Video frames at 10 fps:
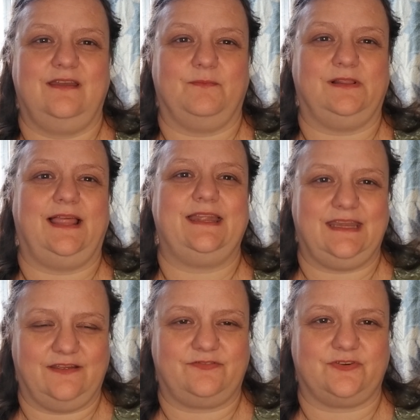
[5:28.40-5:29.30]

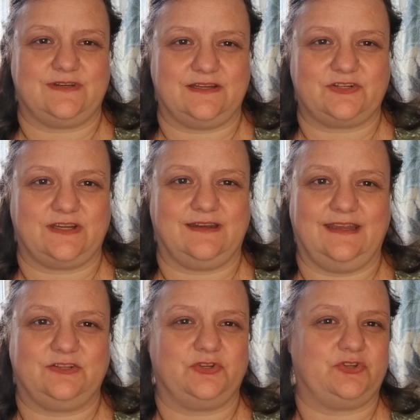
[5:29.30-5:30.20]
millennia of tradition.
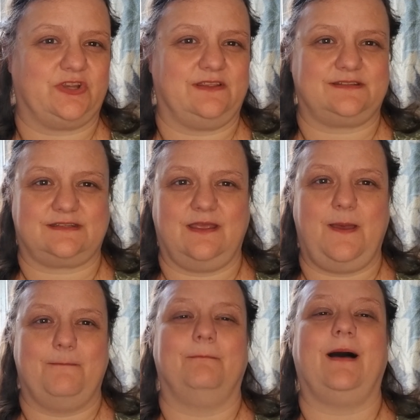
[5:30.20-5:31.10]
It's just
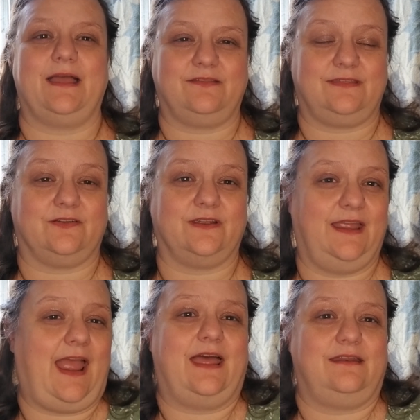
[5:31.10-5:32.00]
my
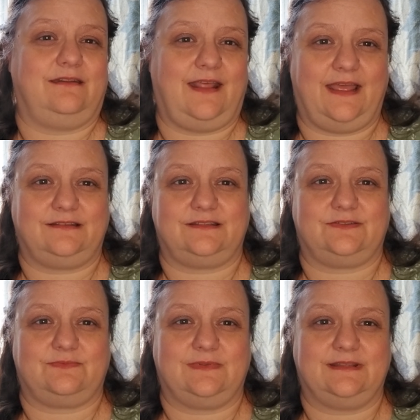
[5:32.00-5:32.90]
theory, and
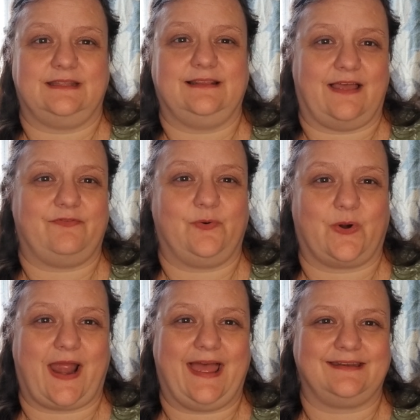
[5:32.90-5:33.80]
that's the level
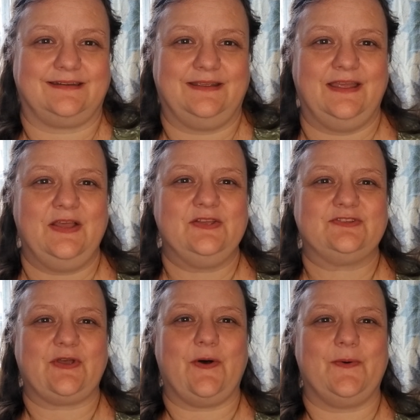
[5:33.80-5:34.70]
we're at.
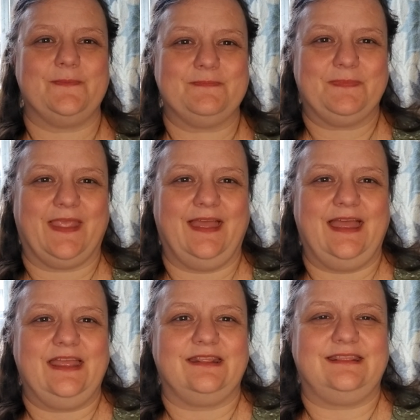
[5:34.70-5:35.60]
So
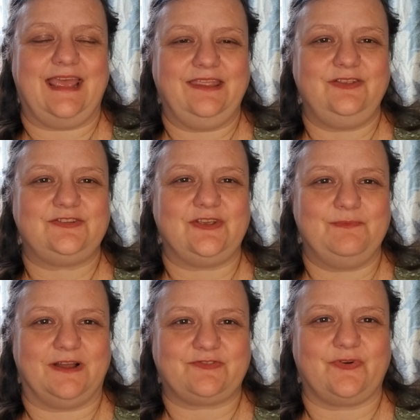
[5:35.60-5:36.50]
thank you so
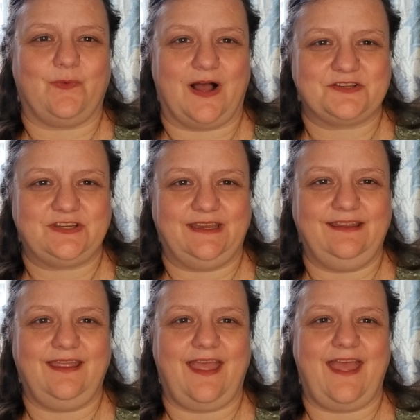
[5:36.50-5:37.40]
much for
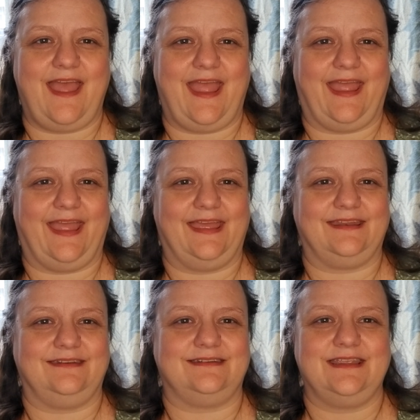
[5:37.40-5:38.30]
watching.
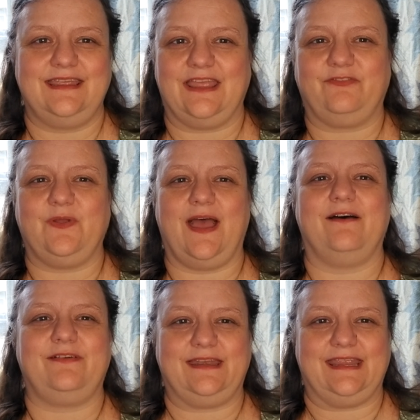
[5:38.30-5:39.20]
And if you
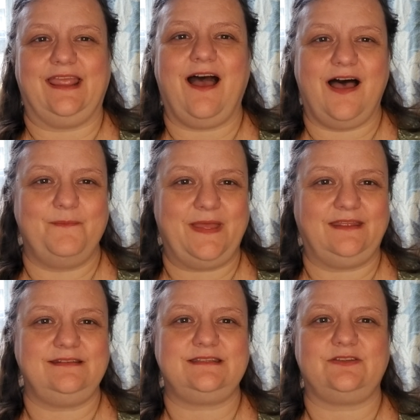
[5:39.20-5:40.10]
have any
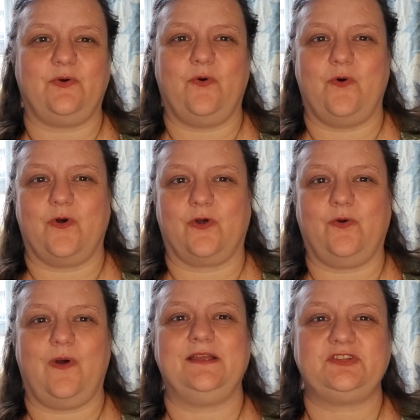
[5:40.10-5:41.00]
comments or
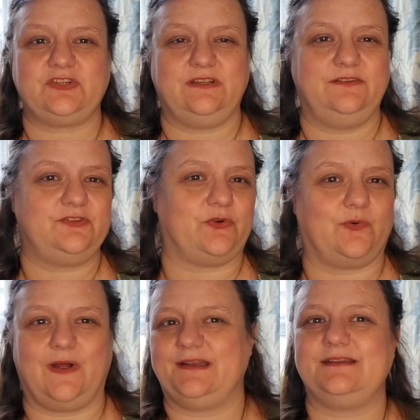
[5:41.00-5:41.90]
questions or
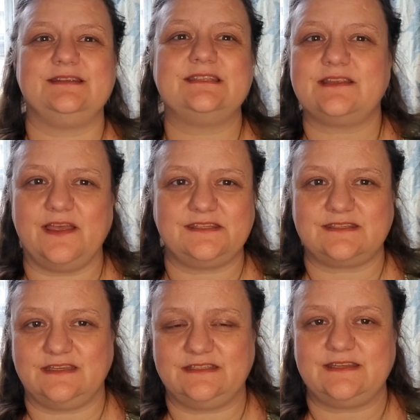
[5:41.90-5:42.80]
want to discuss
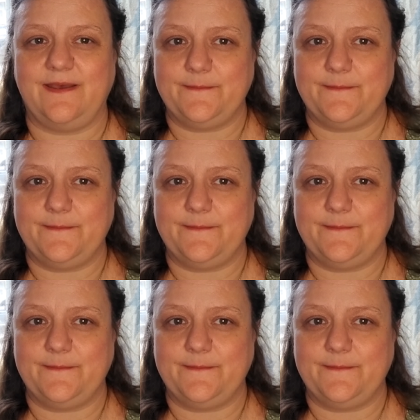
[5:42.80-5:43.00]
this,